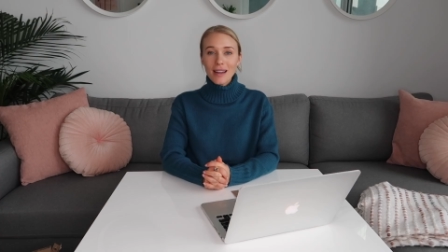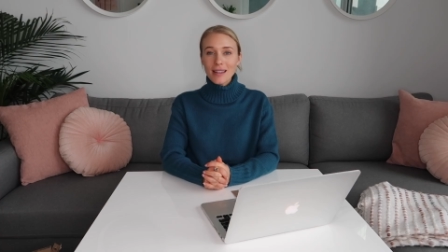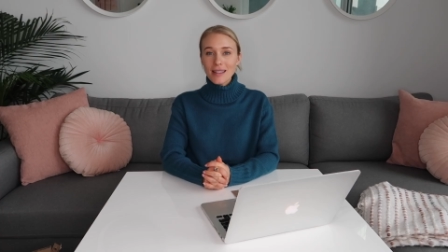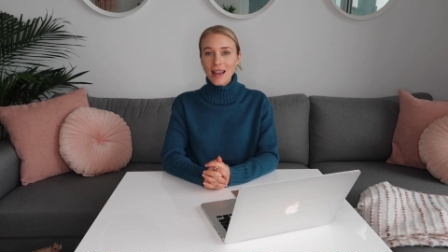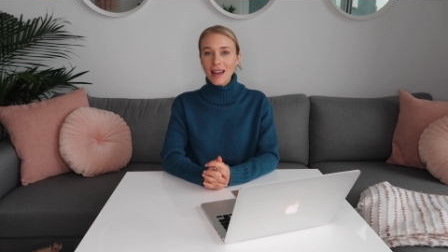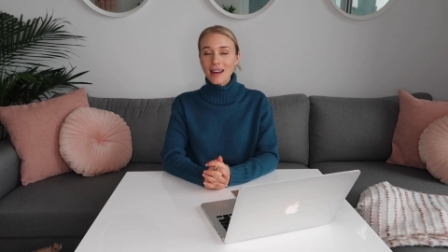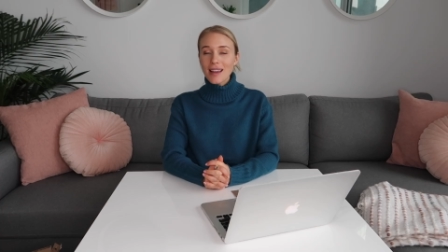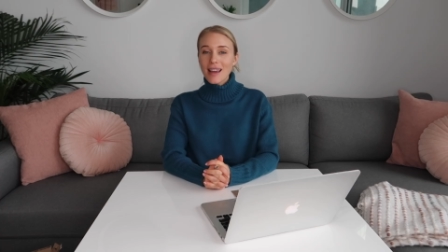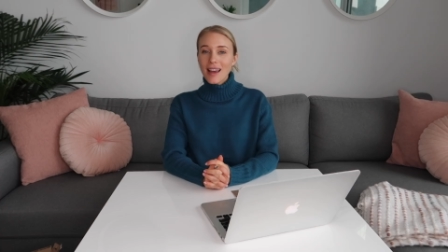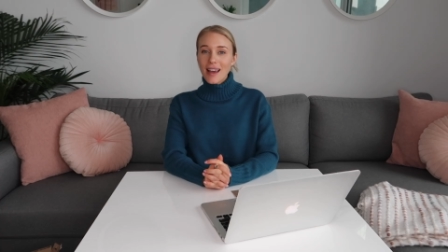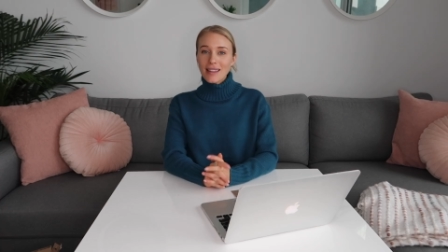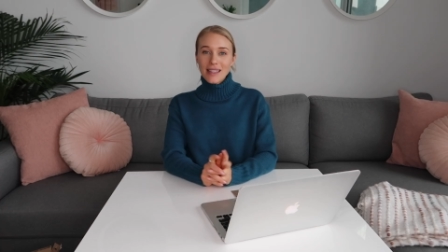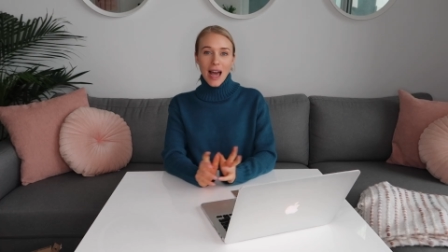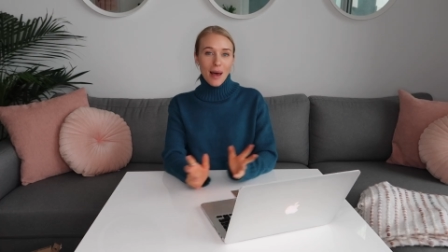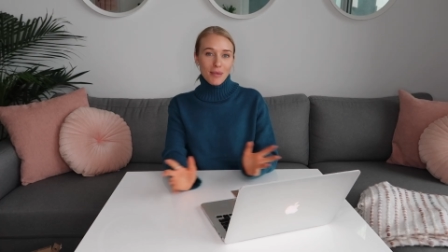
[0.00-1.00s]
I said,
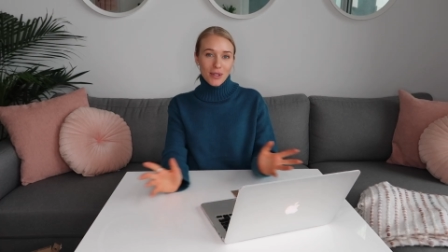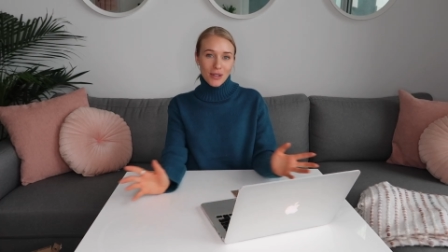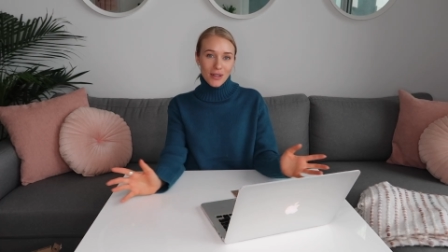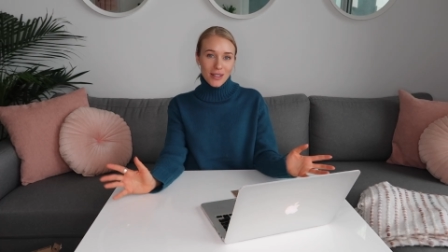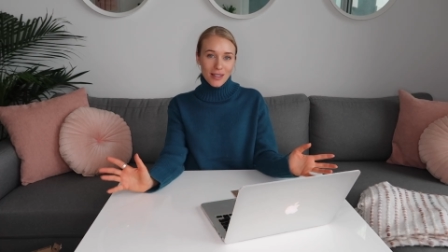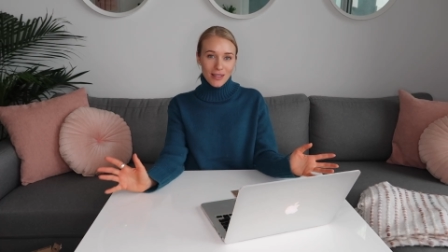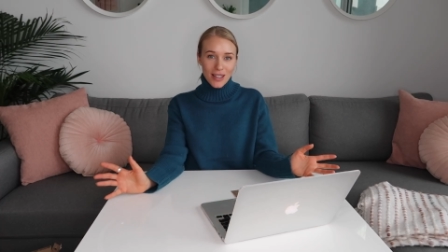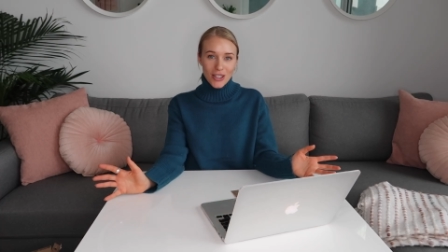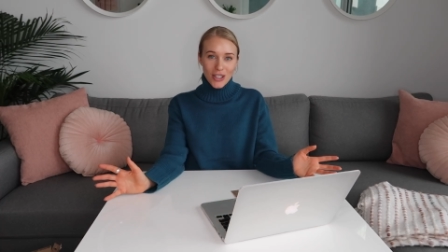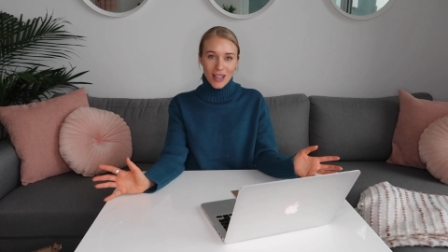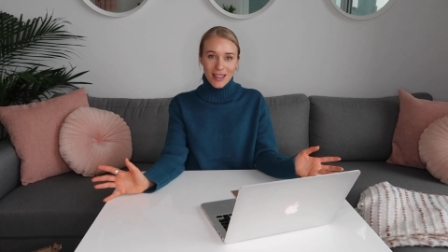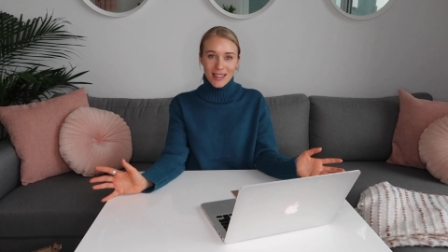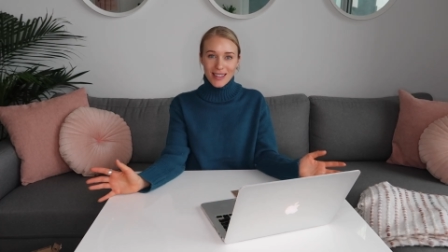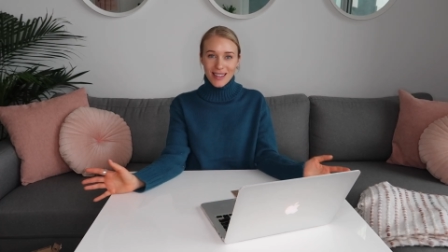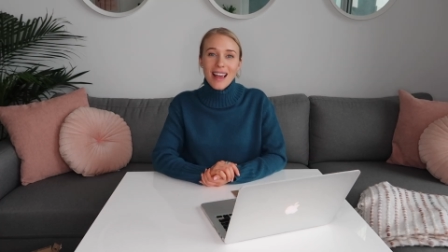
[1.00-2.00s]
it's absolutely
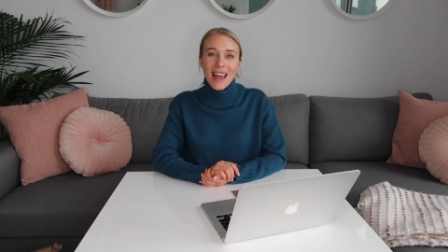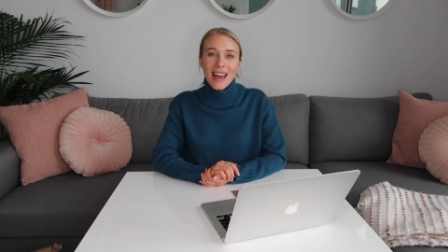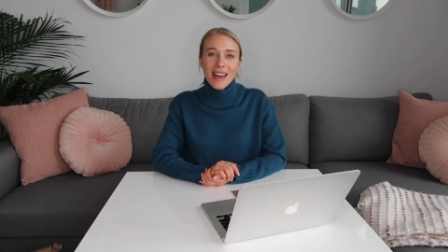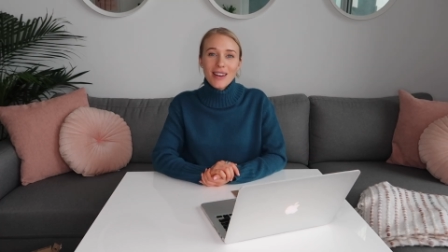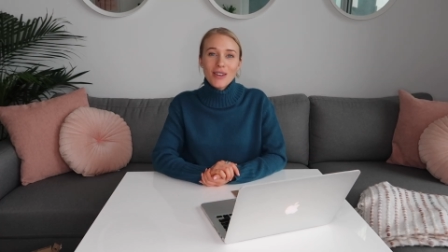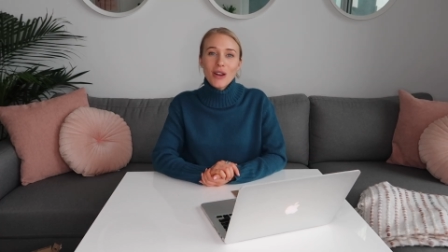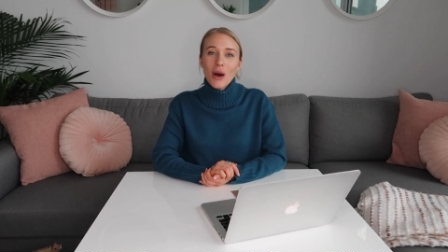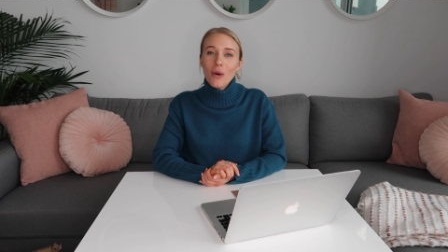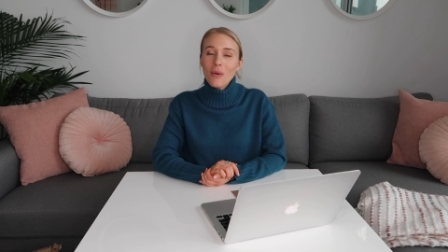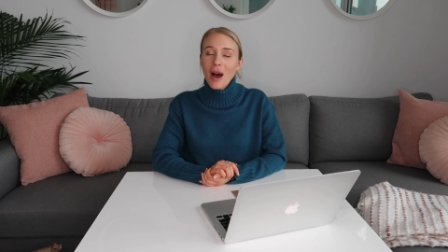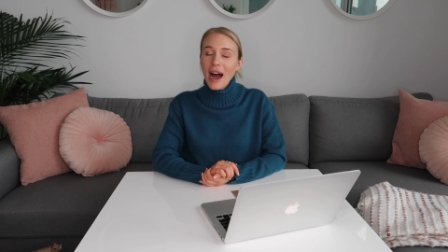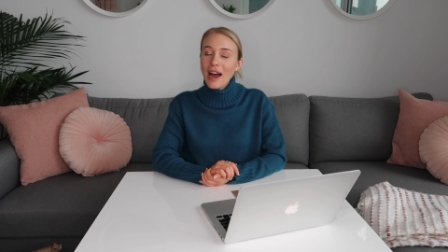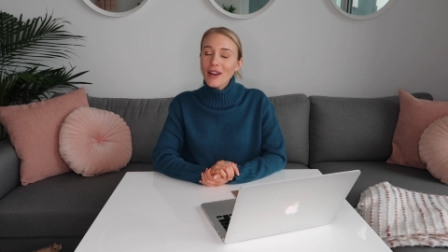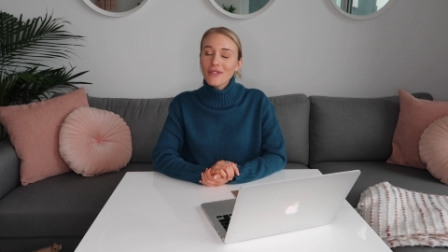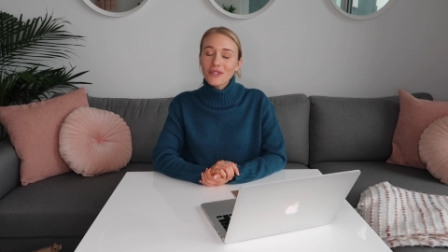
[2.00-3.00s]
delicious and no
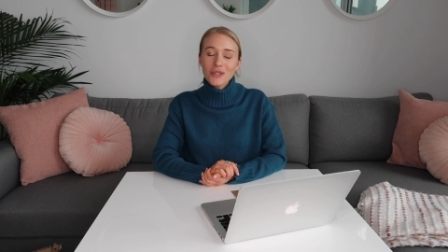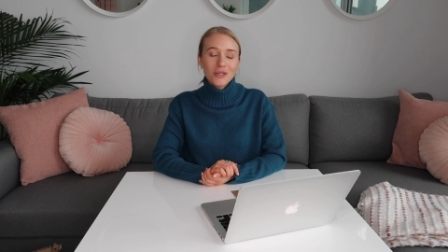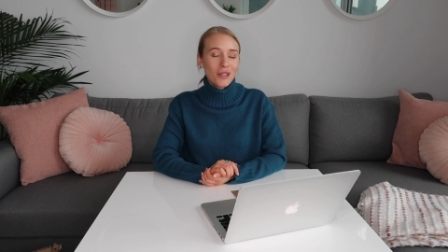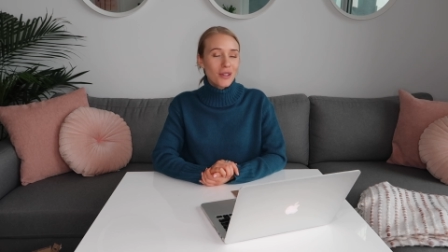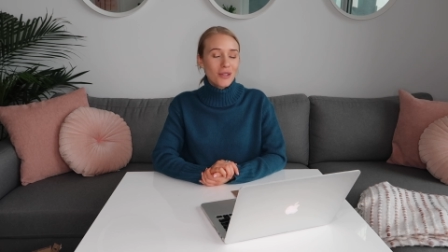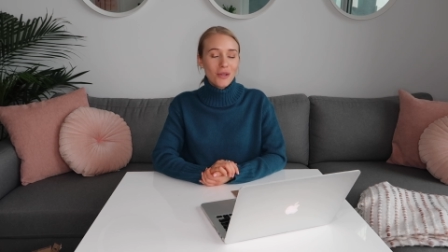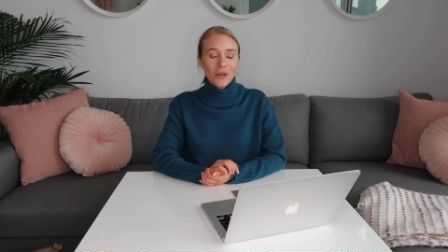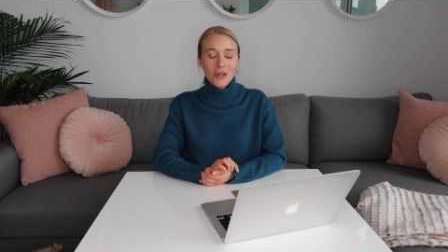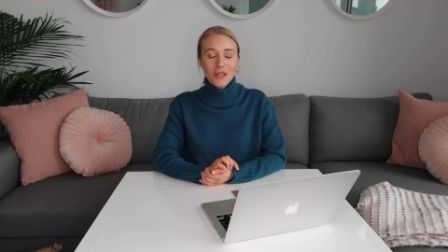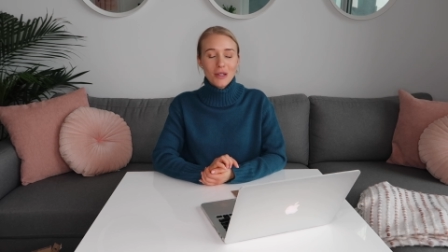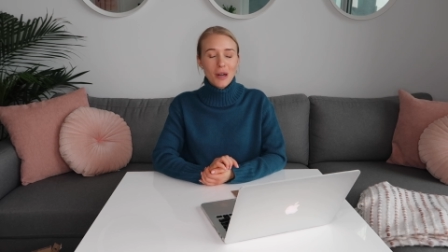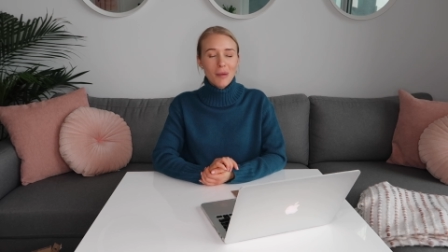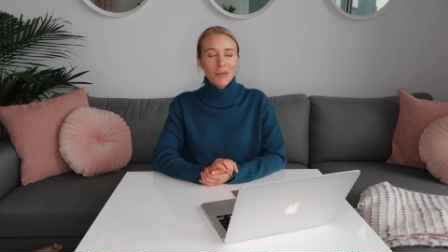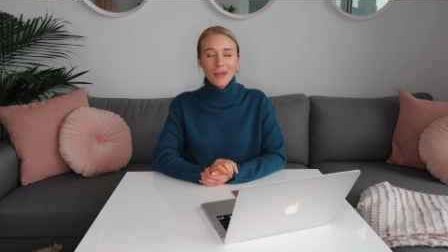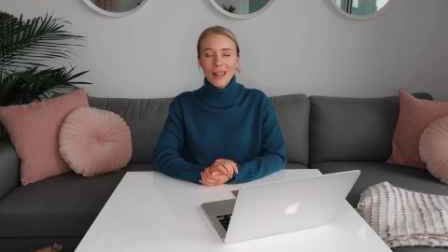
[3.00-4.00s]
high fructose corn
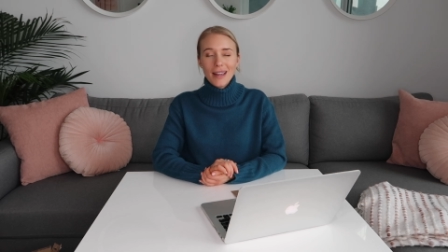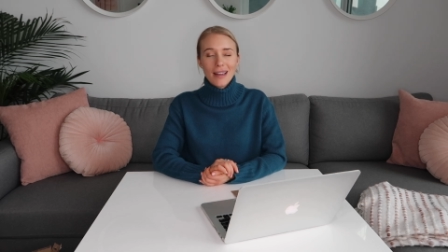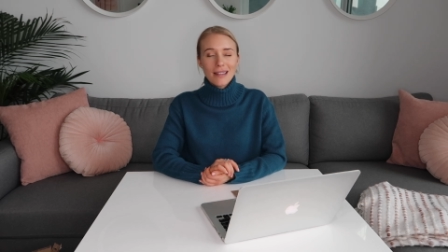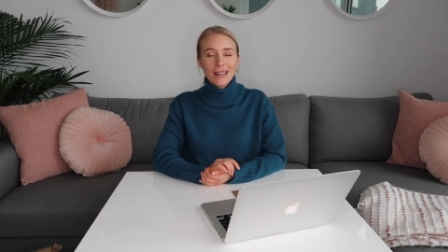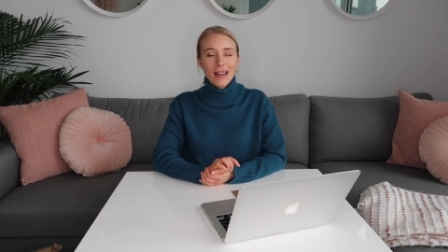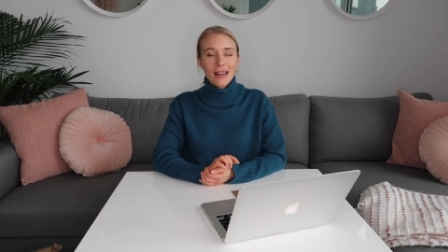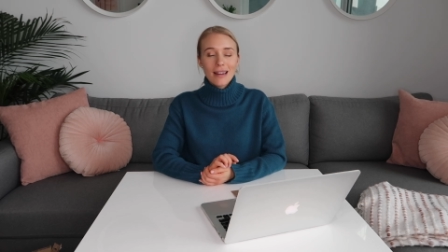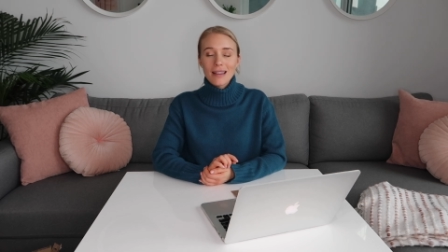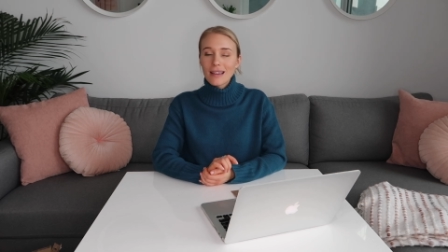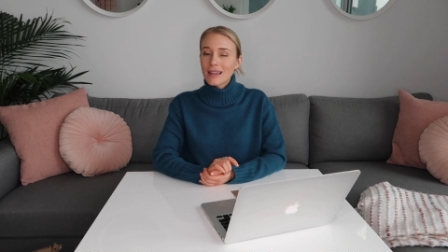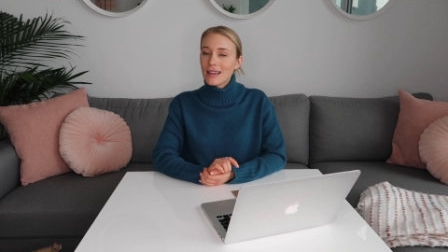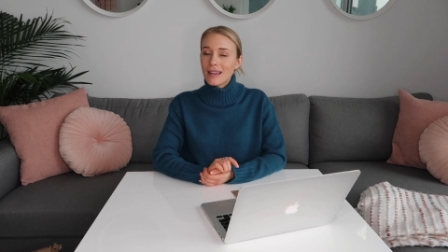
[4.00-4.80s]
syrup, like I said.